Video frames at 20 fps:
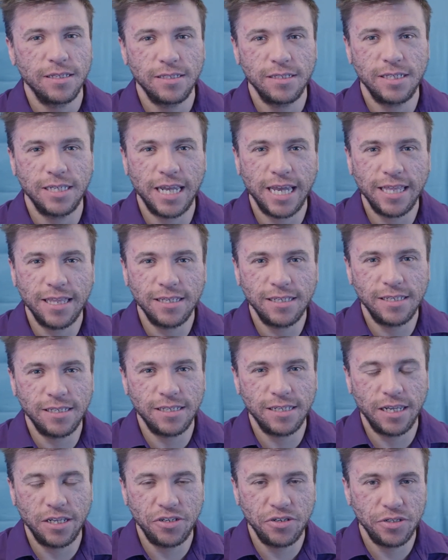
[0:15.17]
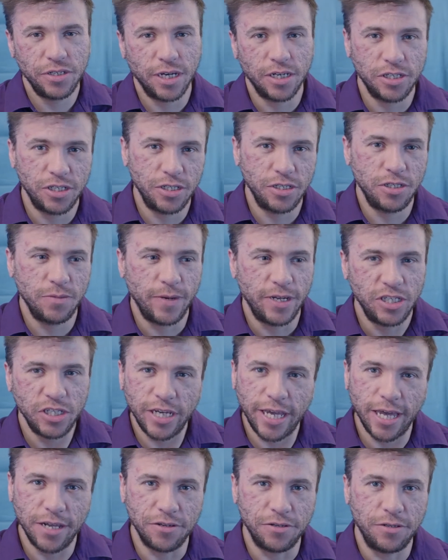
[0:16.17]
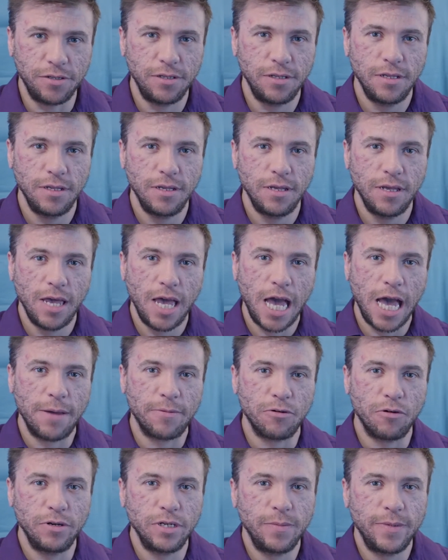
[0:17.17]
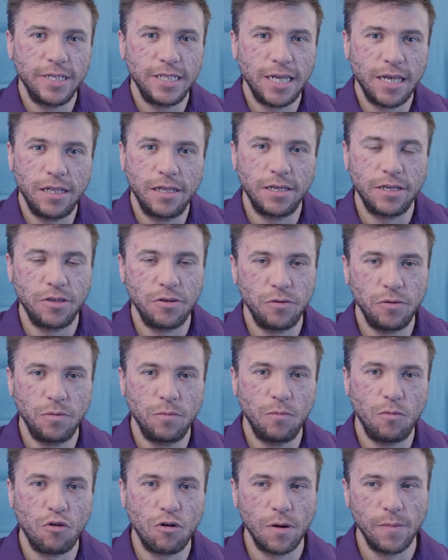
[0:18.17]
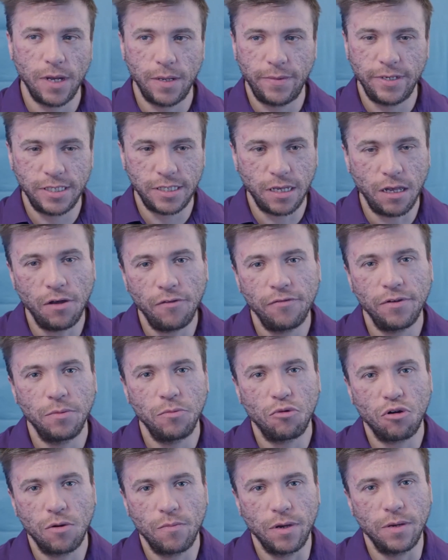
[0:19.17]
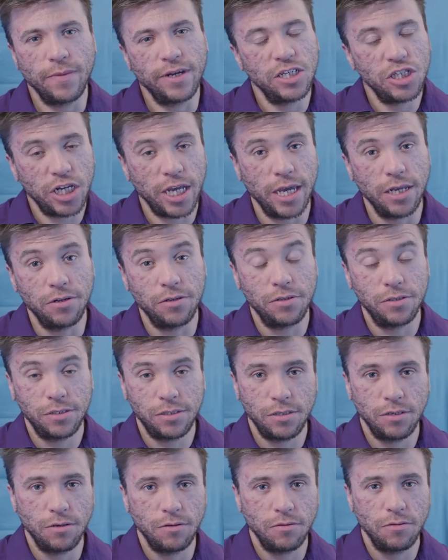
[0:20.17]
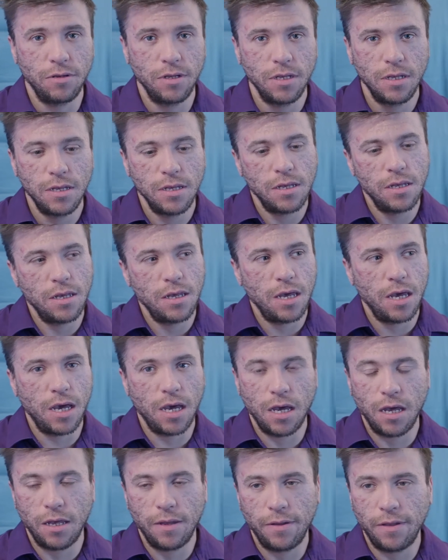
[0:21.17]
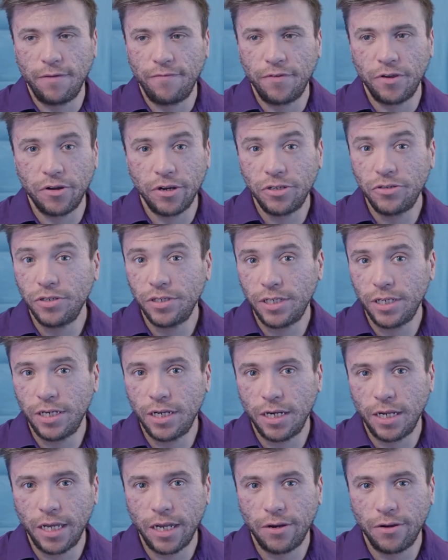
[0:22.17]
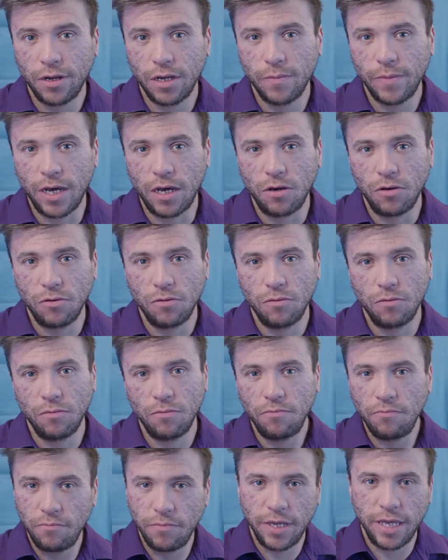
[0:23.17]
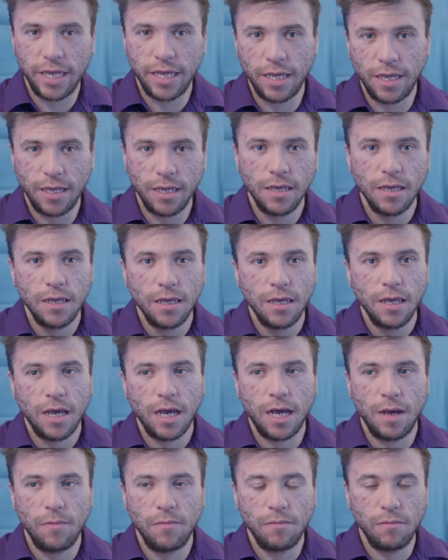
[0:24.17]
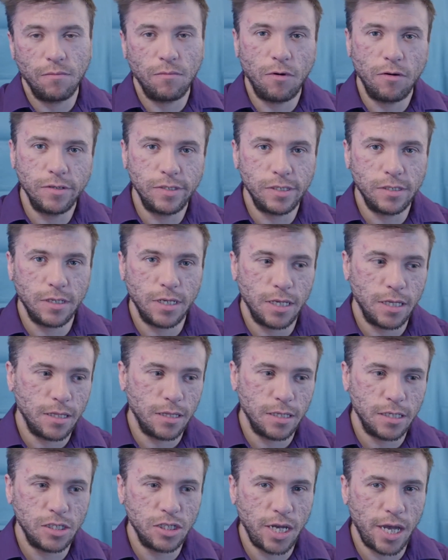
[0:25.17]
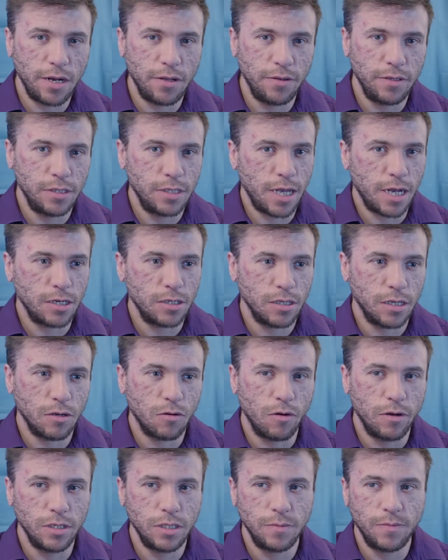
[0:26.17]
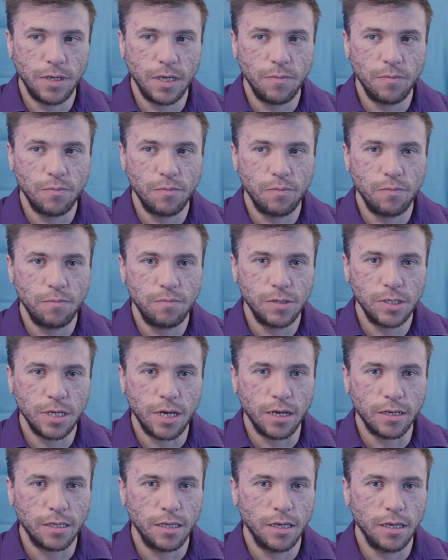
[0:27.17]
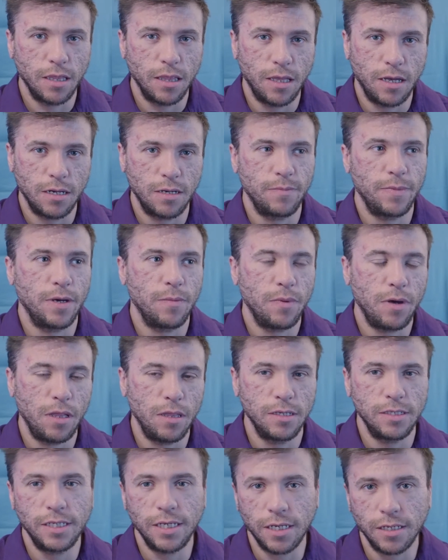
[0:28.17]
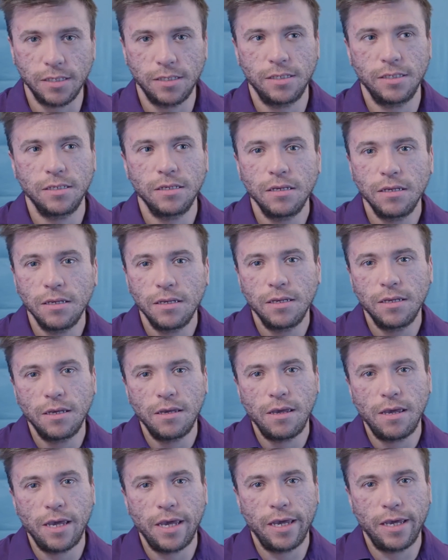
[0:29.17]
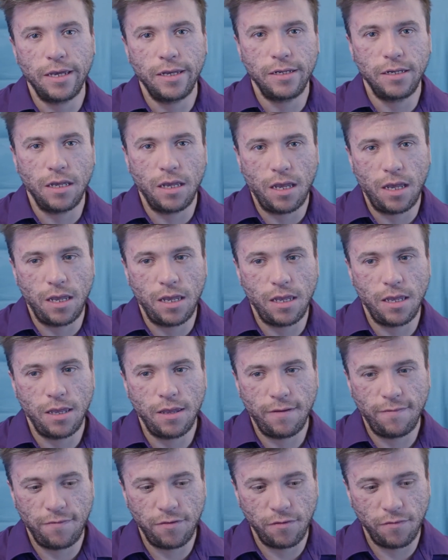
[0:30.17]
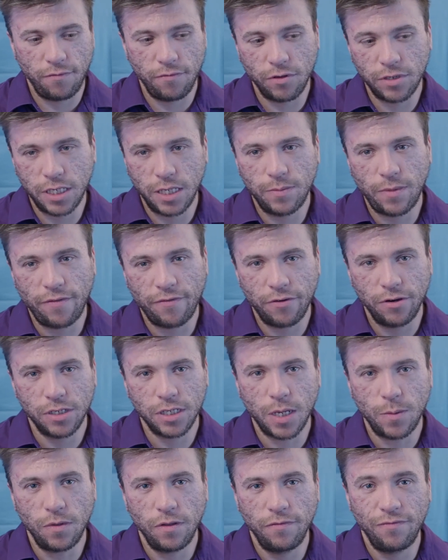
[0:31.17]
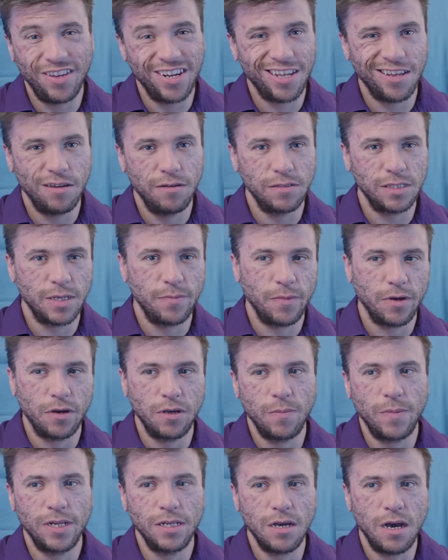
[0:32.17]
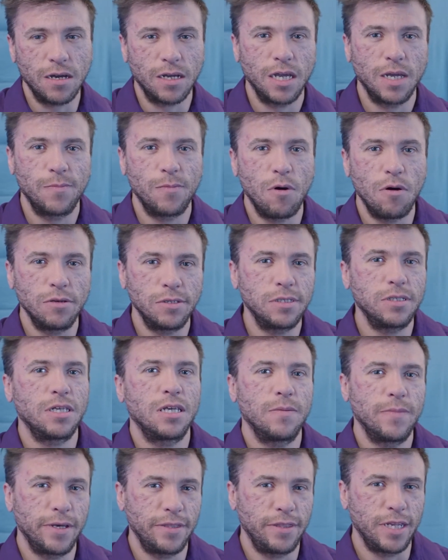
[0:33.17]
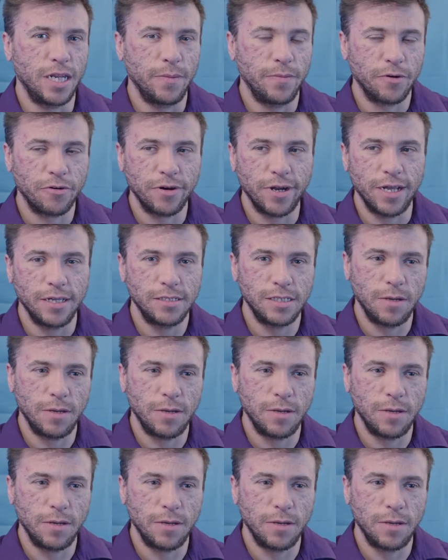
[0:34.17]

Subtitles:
Today this is an introduction to my channel. I'm going to be telling you more about myself and more about my channel. If you're interested in hearing about me, mostly this channel is actually going to be talking a lot about politics. And if you've looked at my first couple of videos, I'm going to be talking mostly about the Democrats.